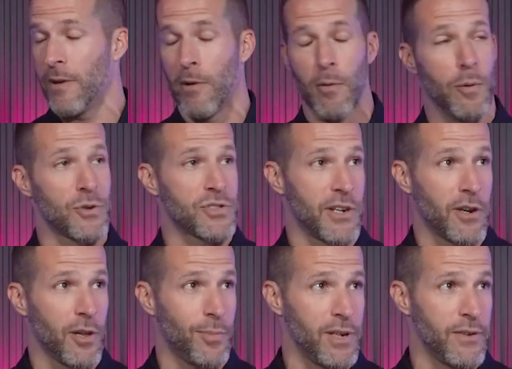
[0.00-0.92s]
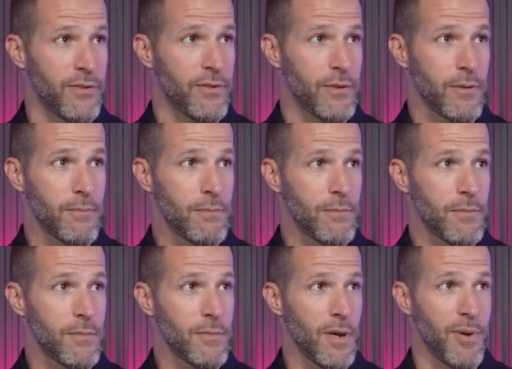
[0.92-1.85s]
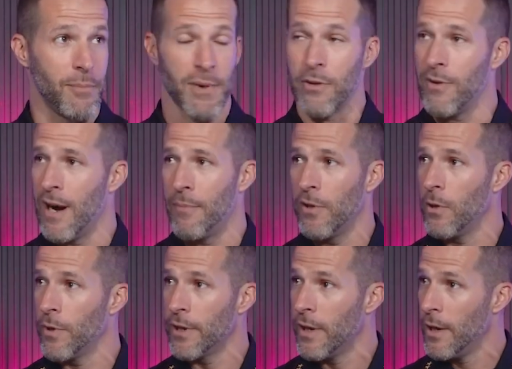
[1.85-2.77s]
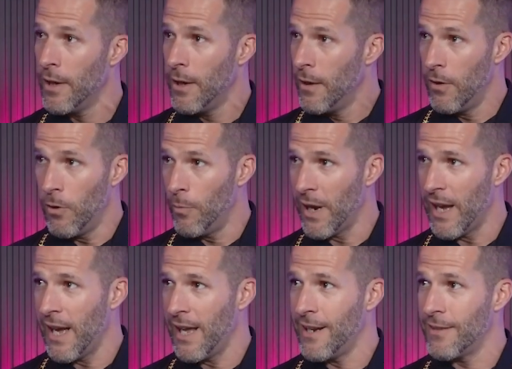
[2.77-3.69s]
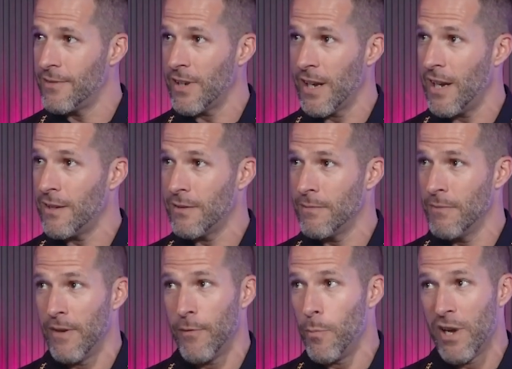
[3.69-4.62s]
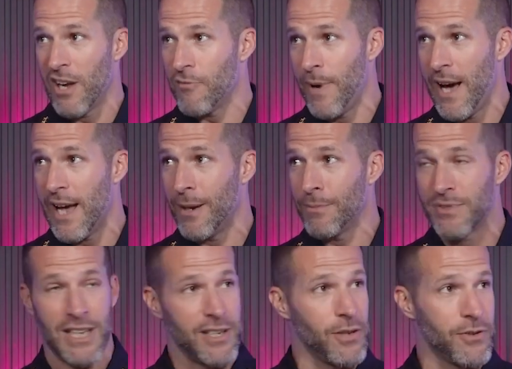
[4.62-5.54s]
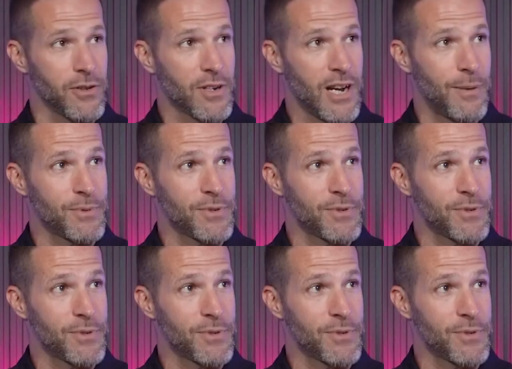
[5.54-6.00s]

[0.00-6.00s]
era where we were scared of the police. I mean, my grandmother would hold my hand and say, "Hey, if you behave bad, I'm sending you to the cops."